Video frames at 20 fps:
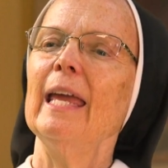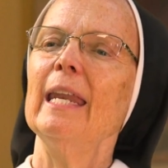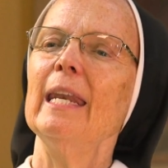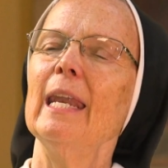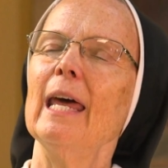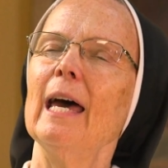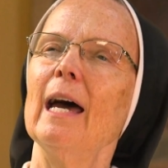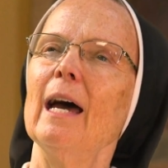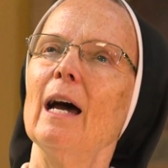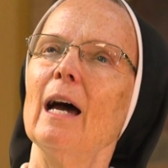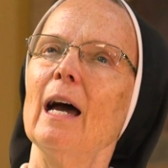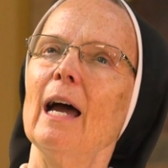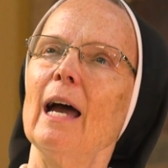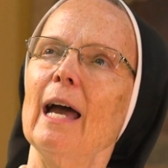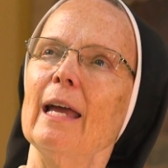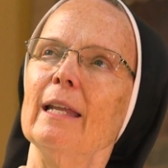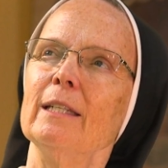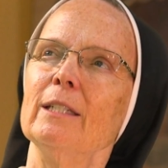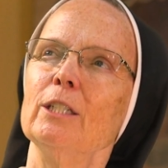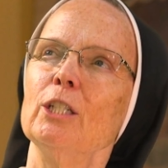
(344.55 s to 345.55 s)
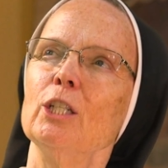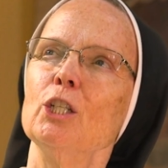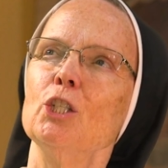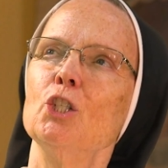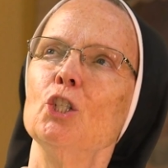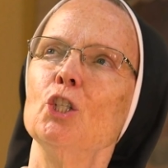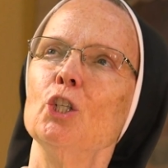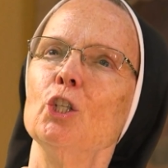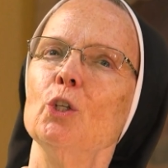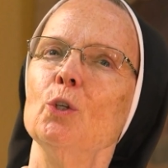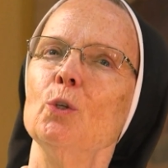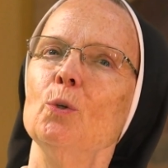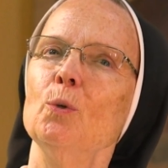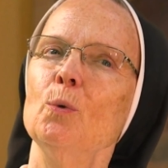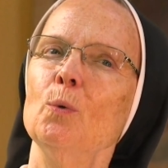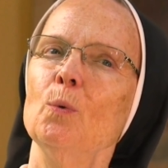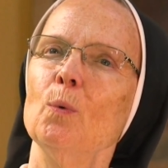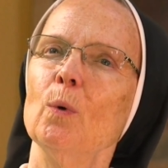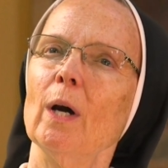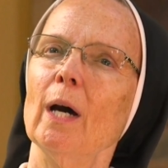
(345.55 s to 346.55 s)
and did
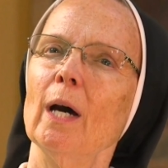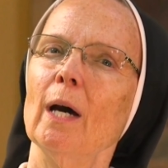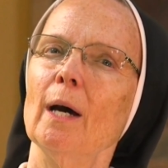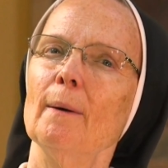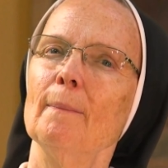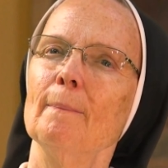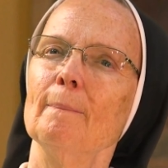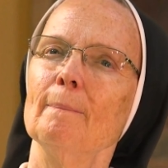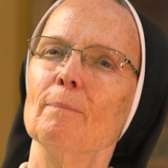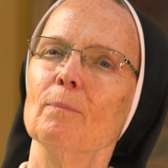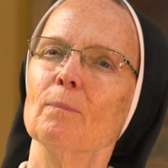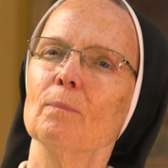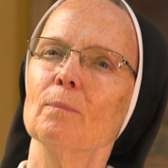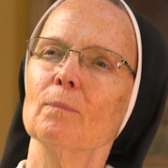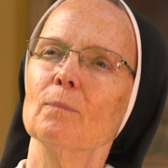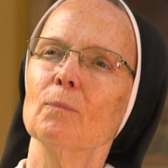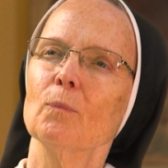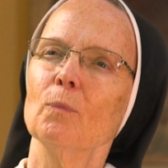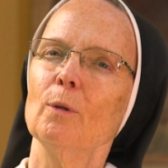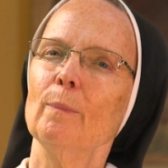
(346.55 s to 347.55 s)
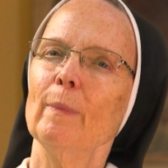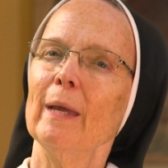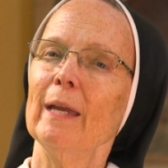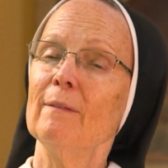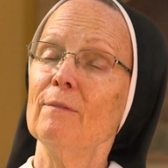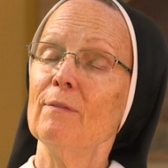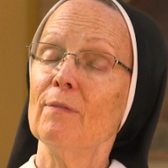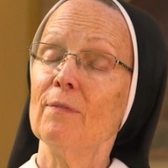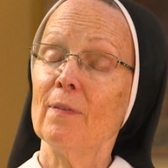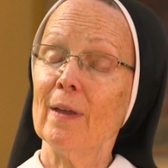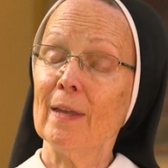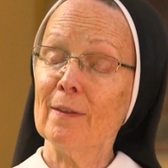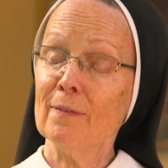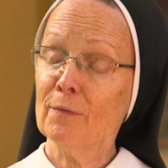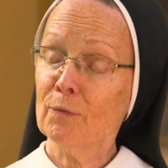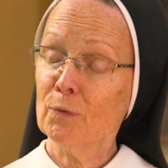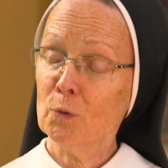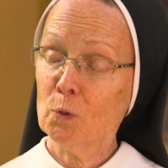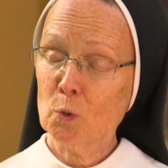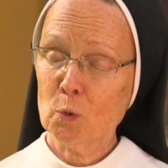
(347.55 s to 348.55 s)
you remain
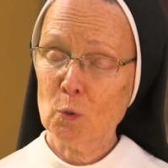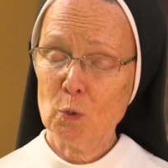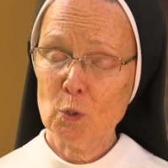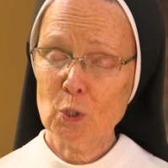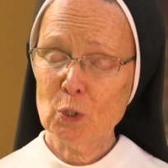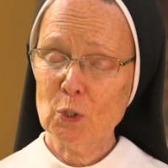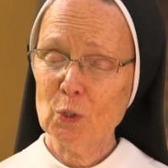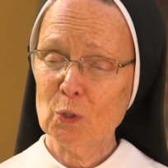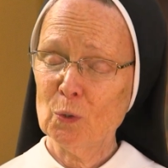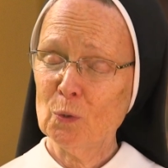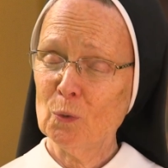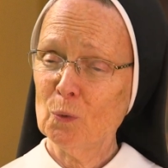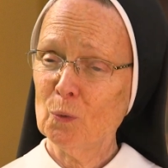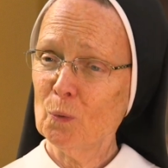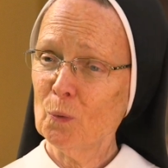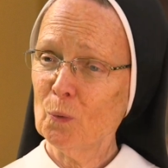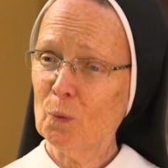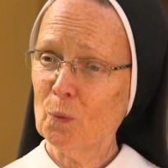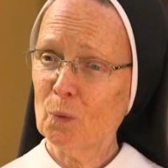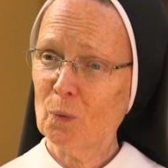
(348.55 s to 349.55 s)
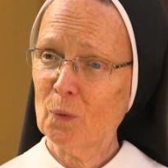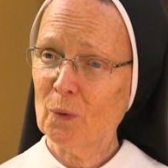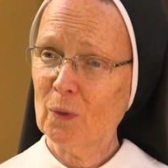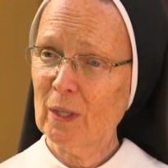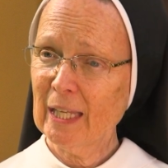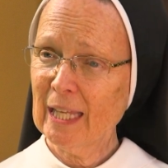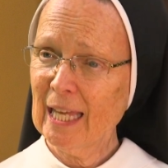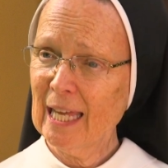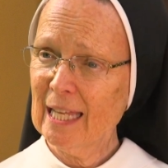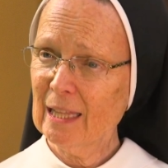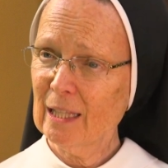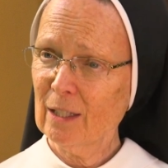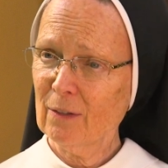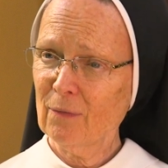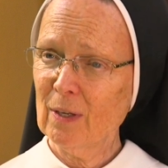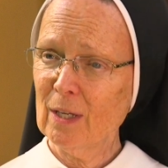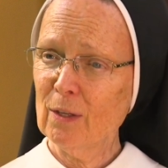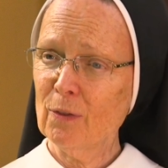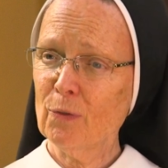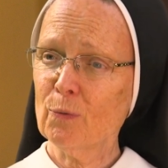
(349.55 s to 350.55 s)
faithful to the Catholic
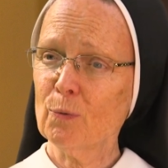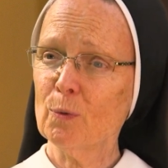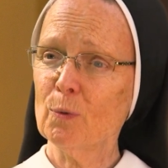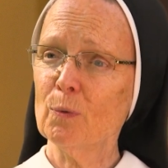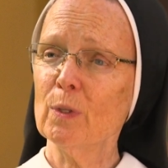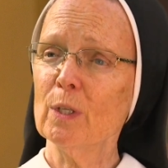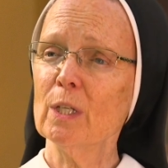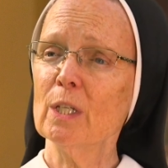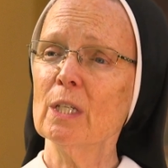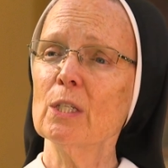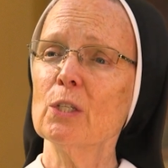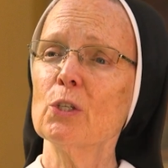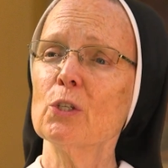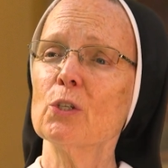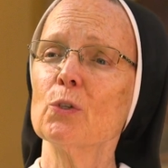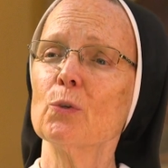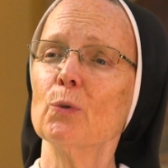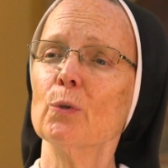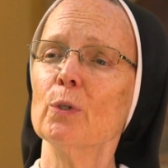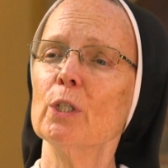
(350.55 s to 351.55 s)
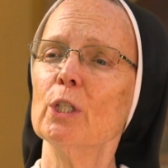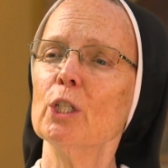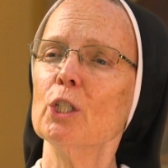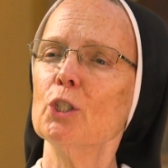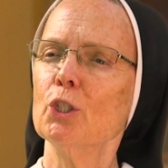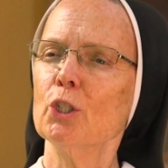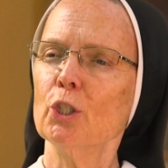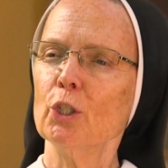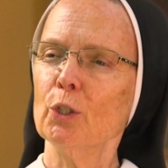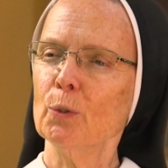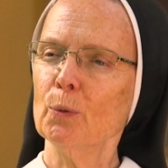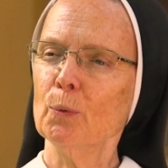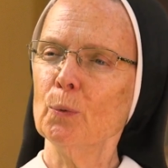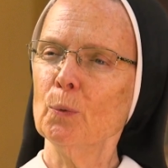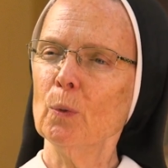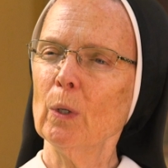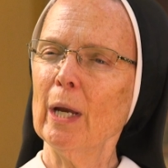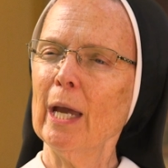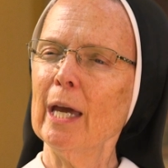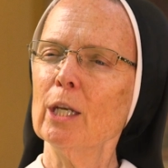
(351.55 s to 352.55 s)
faith through this, or
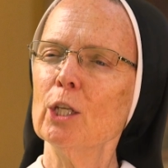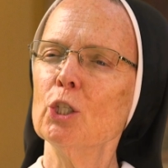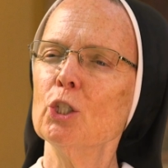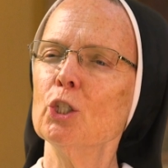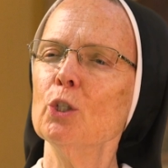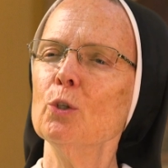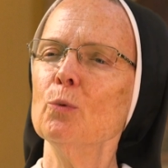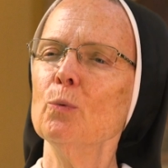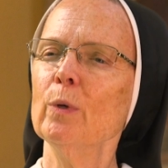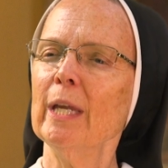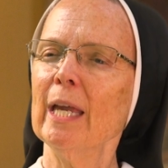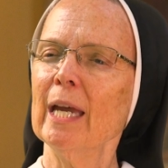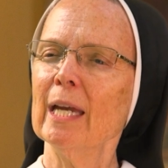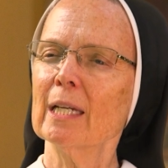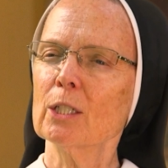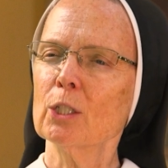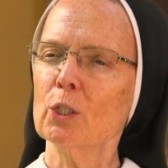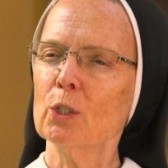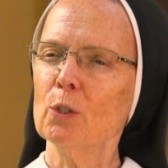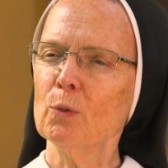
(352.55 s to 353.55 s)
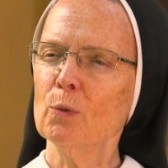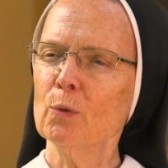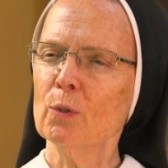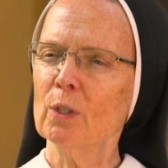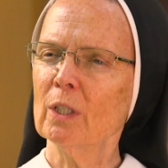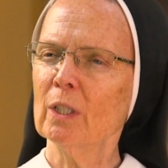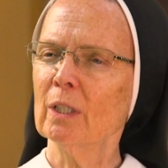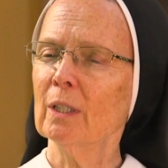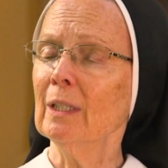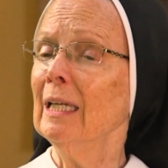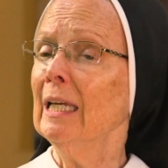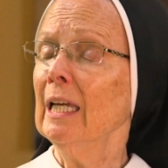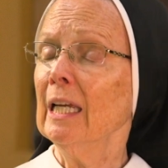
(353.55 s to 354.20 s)
how did you react to the